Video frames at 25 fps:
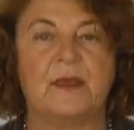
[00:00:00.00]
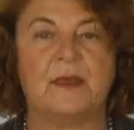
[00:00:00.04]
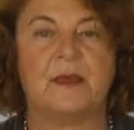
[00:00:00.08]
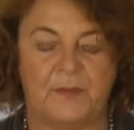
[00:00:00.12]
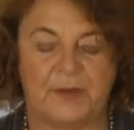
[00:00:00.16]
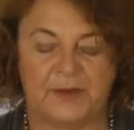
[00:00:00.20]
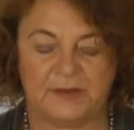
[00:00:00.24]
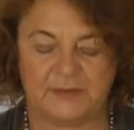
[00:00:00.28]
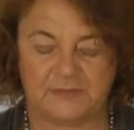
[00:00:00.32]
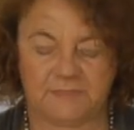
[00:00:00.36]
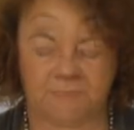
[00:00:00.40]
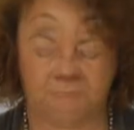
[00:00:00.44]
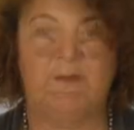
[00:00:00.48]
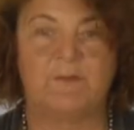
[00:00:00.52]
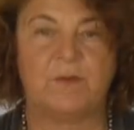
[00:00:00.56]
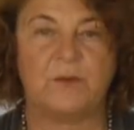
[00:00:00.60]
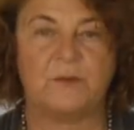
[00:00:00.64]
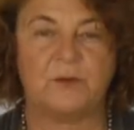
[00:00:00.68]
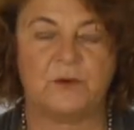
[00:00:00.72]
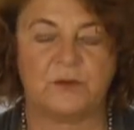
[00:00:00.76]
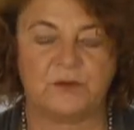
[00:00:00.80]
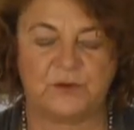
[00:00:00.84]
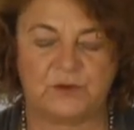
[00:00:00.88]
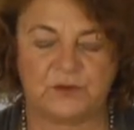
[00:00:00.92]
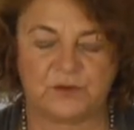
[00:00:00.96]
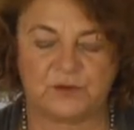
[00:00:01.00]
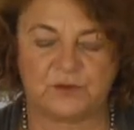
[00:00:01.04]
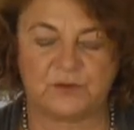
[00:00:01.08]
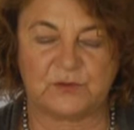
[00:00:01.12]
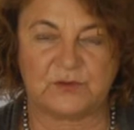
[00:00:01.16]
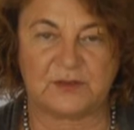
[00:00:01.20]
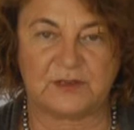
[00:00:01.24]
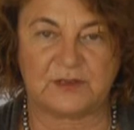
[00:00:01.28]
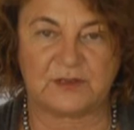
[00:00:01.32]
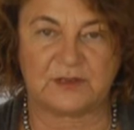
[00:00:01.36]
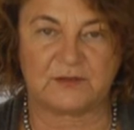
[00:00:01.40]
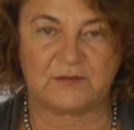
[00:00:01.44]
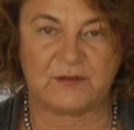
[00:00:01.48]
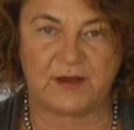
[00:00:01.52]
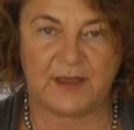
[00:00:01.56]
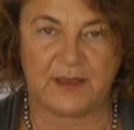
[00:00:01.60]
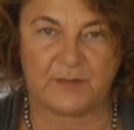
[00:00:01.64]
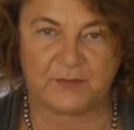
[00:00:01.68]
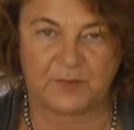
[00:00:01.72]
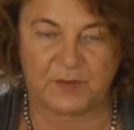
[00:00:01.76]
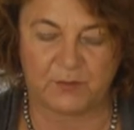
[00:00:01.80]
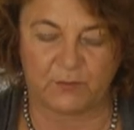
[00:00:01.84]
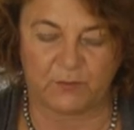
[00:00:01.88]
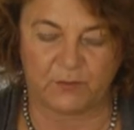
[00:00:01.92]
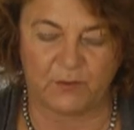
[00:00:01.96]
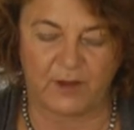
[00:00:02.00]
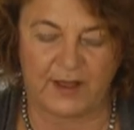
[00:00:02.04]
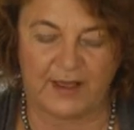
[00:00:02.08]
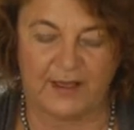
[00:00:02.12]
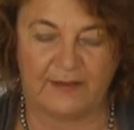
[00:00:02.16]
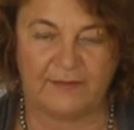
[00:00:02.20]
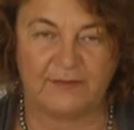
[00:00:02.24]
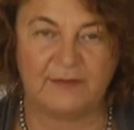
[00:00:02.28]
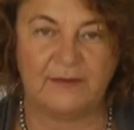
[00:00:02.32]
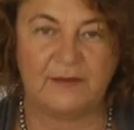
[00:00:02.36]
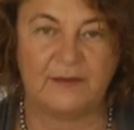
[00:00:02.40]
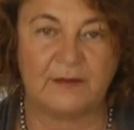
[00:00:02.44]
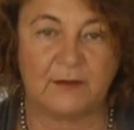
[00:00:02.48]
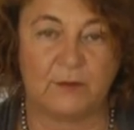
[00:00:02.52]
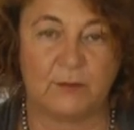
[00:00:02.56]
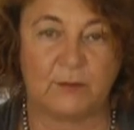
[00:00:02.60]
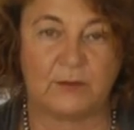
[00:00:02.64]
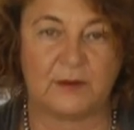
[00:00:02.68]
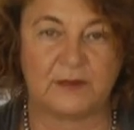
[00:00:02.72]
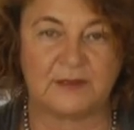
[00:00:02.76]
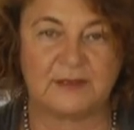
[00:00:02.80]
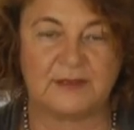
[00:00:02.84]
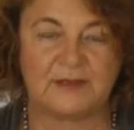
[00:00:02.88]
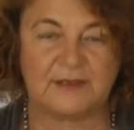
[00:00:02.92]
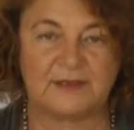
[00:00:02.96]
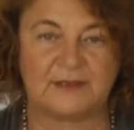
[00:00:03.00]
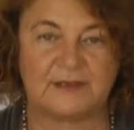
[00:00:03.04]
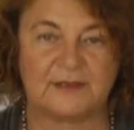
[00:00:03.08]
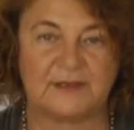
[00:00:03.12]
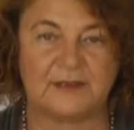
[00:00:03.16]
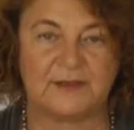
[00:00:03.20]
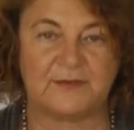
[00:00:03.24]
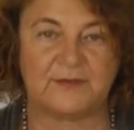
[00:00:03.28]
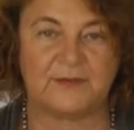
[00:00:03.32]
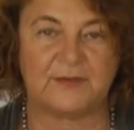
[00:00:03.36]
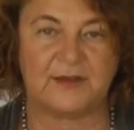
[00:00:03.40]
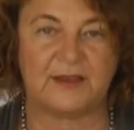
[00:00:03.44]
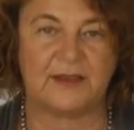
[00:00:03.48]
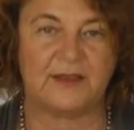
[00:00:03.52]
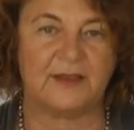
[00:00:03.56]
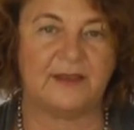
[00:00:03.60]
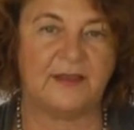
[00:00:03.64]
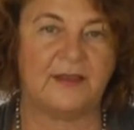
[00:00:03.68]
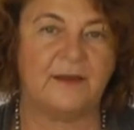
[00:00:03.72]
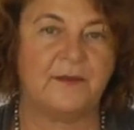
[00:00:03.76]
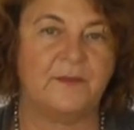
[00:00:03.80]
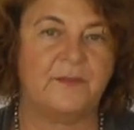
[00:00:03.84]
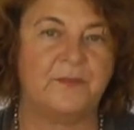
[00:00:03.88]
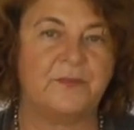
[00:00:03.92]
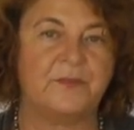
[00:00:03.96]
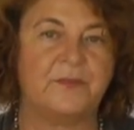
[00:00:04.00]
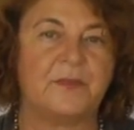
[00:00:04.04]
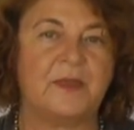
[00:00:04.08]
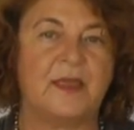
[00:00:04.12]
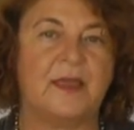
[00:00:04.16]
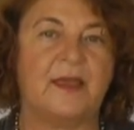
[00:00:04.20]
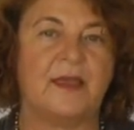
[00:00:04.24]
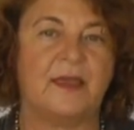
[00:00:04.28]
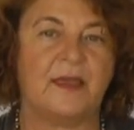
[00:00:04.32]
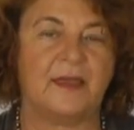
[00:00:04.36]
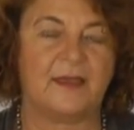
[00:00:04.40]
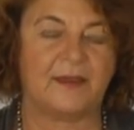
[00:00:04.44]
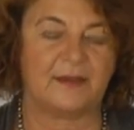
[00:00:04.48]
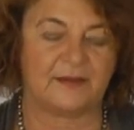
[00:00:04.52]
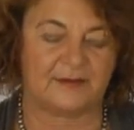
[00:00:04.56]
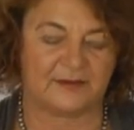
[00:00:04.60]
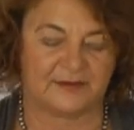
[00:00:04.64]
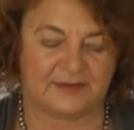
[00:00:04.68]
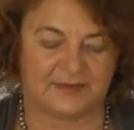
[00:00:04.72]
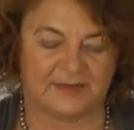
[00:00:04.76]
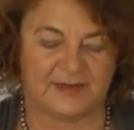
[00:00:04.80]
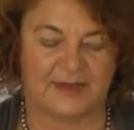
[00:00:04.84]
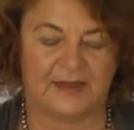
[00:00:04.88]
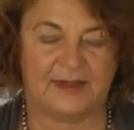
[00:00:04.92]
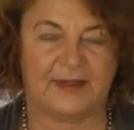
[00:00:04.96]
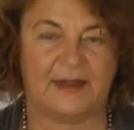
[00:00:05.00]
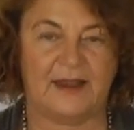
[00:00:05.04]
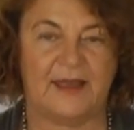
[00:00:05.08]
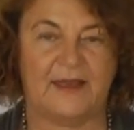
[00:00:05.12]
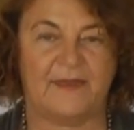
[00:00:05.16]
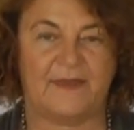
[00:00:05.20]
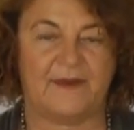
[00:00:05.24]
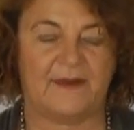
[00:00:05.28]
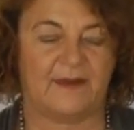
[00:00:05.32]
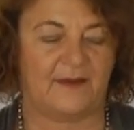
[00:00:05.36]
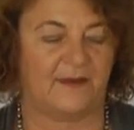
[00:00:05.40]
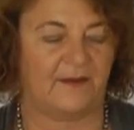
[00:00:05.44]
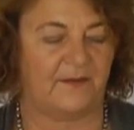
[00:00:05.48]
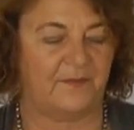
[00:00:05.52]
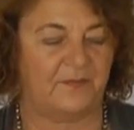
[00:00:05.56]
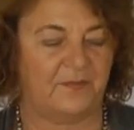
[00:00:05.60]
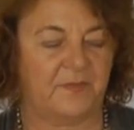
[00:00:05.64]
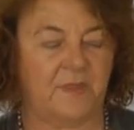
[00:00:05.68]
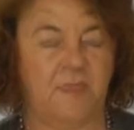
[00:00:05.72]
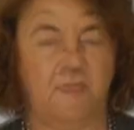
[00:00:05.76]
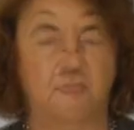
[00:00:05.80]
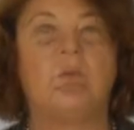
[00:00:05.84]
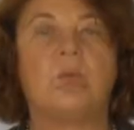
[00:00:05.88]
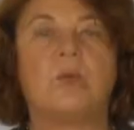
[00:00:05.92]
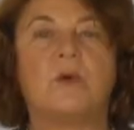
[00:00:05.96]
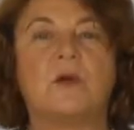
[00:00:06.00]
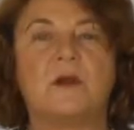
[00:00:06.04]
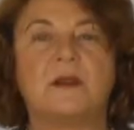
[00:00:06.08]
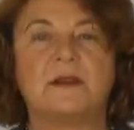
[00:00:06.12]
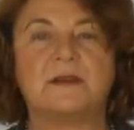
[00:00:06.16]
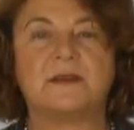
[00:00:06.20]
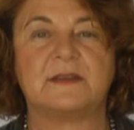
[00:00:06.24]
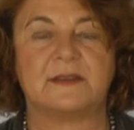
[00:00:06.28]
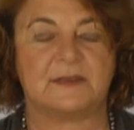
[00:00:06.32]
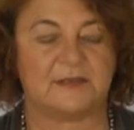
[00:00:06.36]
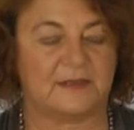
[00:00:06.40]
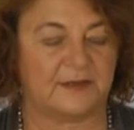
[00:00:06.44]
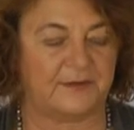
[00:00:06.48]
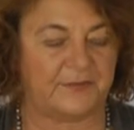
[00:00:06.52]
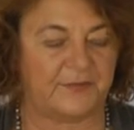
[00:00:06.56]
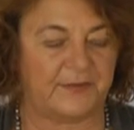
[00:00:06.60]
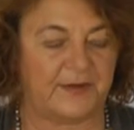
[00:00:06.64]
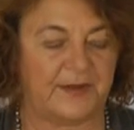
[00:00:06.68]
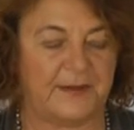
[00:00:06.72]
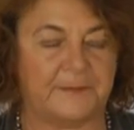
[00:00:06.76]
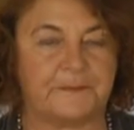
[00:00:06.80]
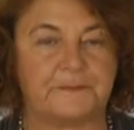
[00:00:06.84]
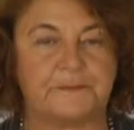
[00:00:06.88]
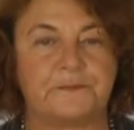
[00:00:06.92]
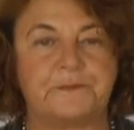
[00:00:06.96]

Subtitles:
But we want you to describe the one quantitatively and another qualitatively.